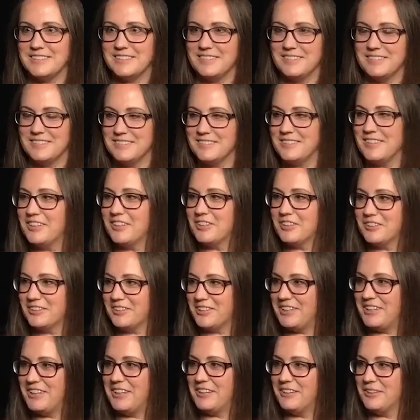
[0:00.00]

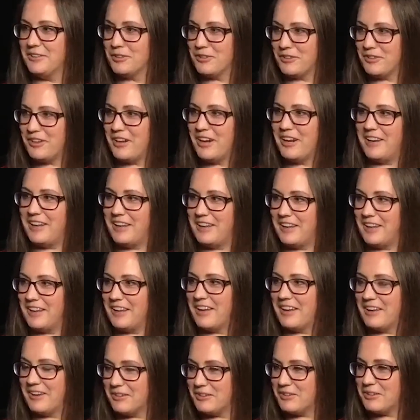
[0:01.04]
literally creating a
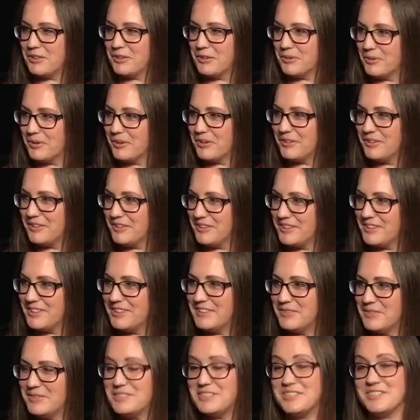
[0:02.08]
healthier world,
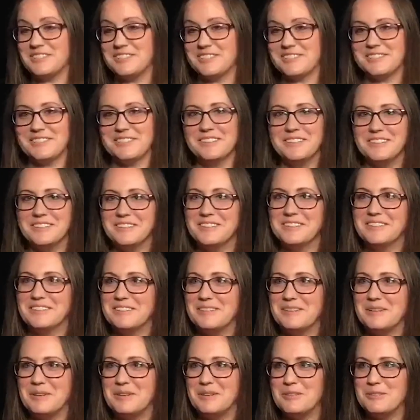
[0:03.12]
which is
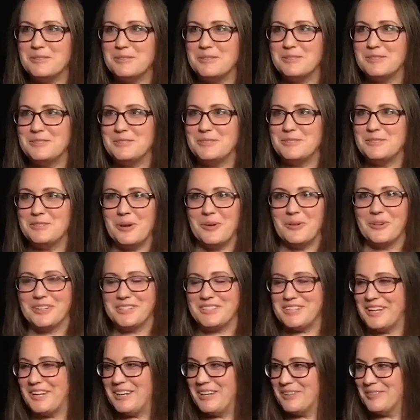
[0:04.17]
so
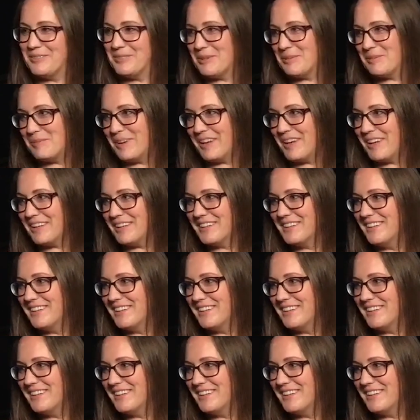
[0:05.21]
exciting for me.